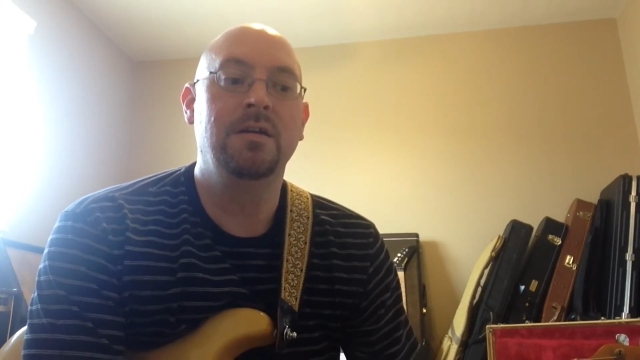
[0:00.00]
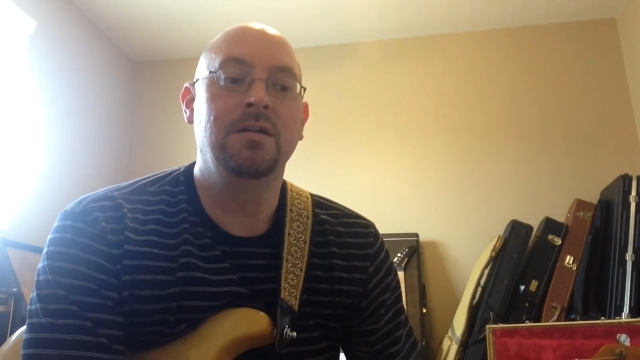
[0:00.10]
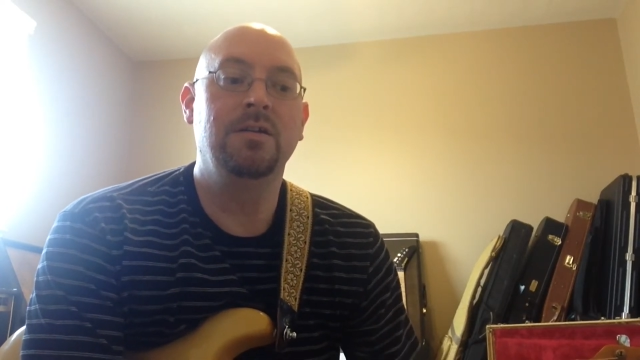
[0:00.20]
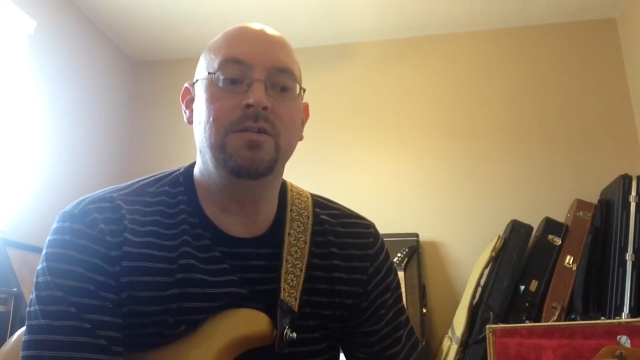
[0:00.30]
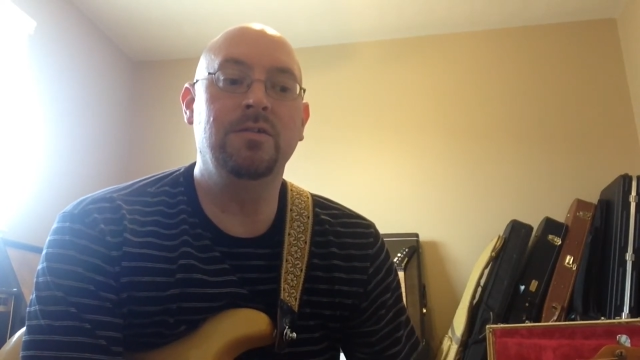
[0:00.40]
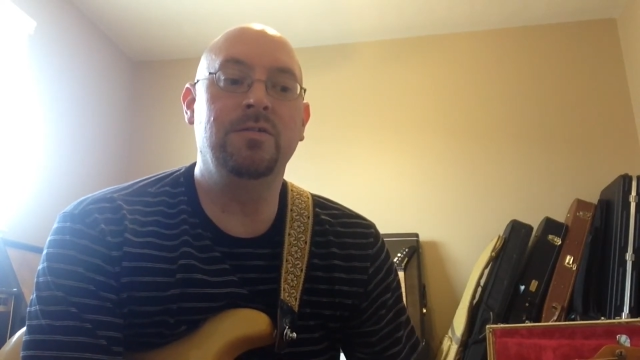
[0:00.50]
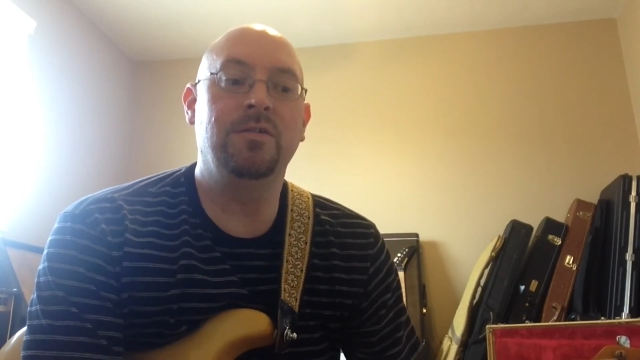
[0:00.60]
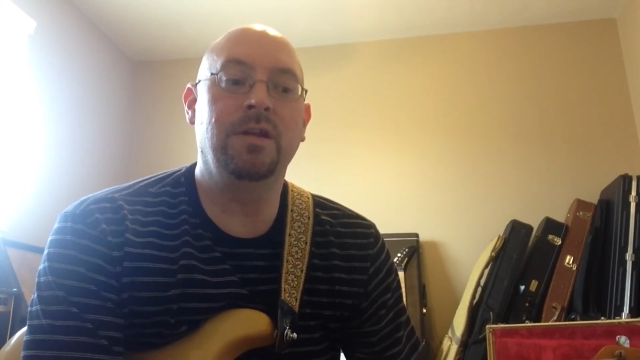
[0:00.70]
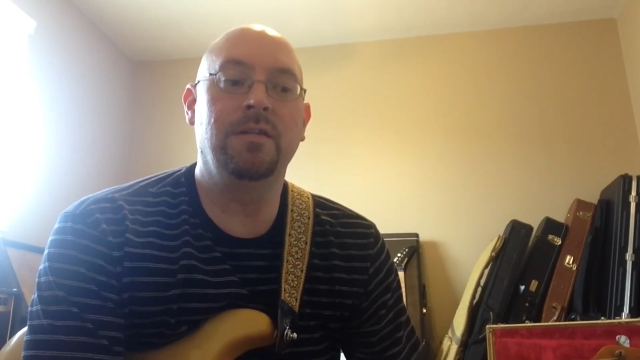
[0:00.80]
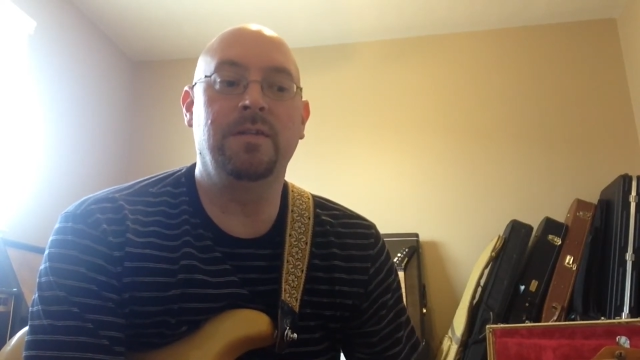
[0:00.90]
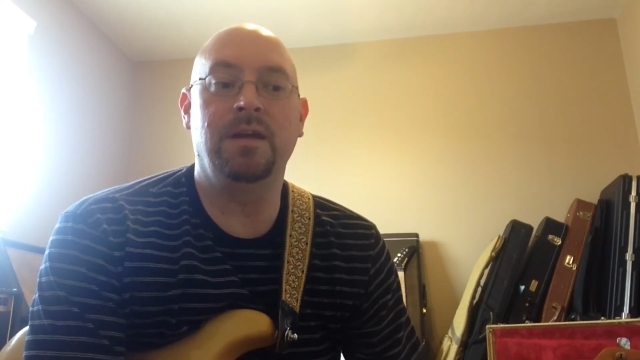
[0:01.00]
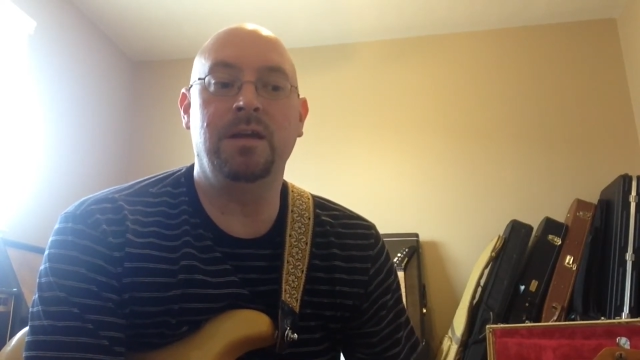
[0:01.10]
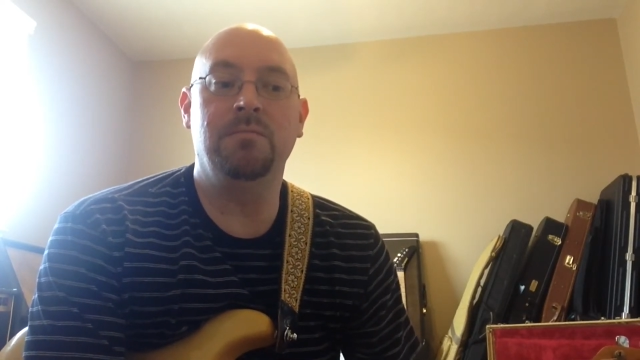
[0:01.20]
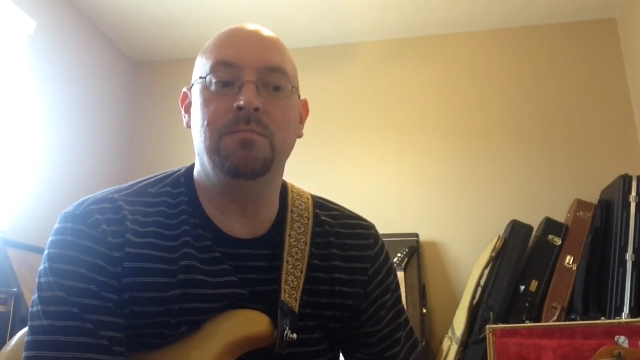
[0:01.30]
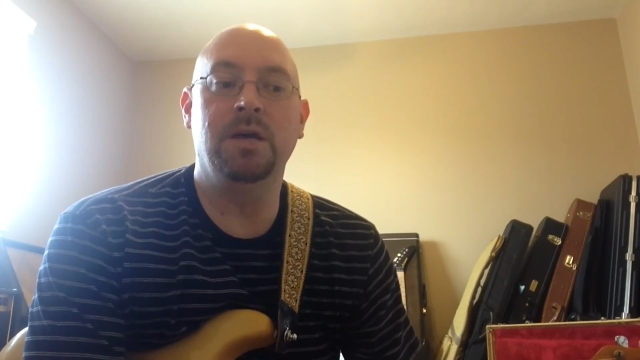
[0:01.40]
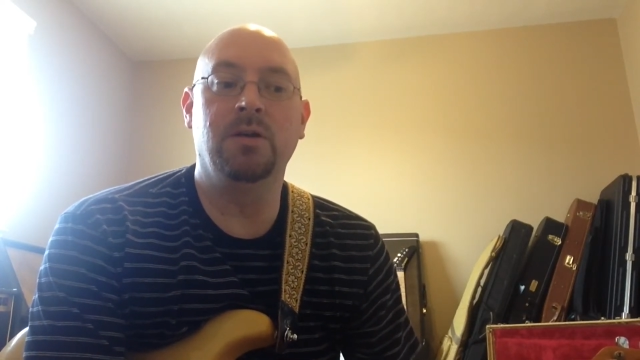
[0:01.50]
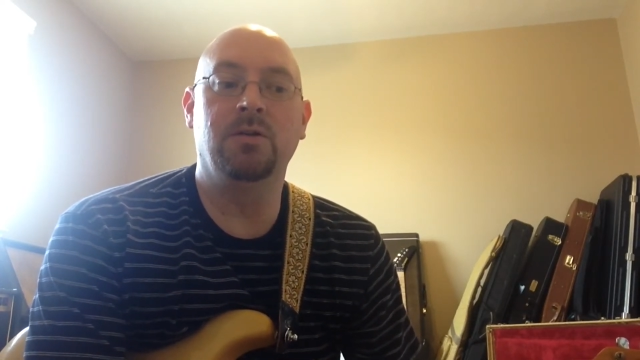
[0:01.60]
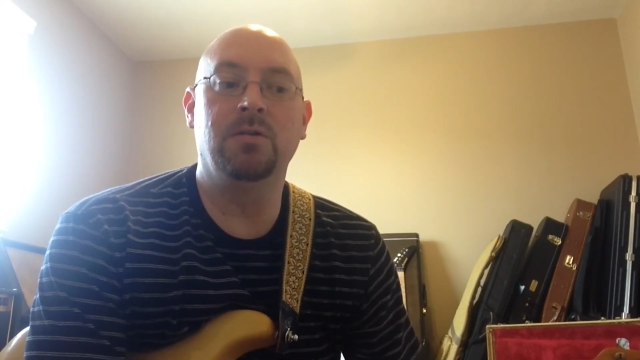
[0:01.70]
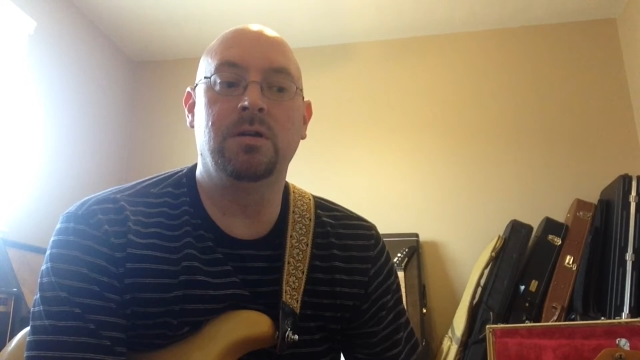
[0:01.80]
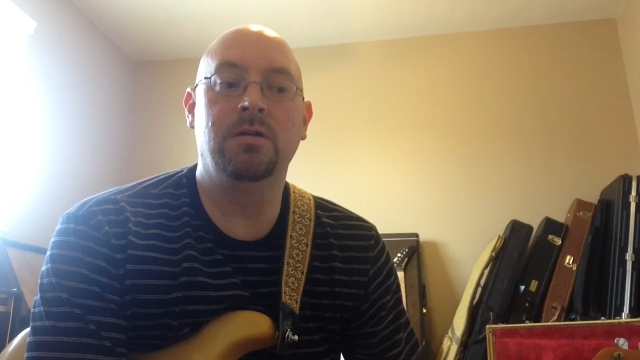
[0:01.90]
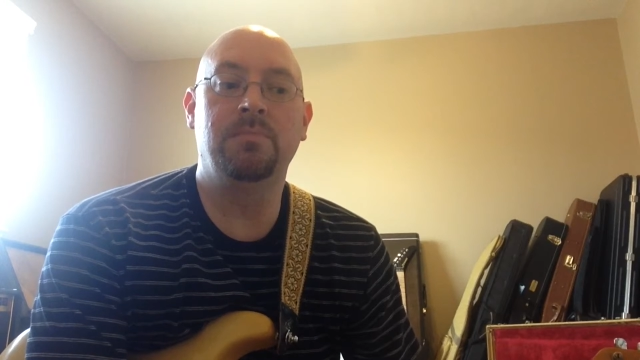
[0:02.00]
using the middle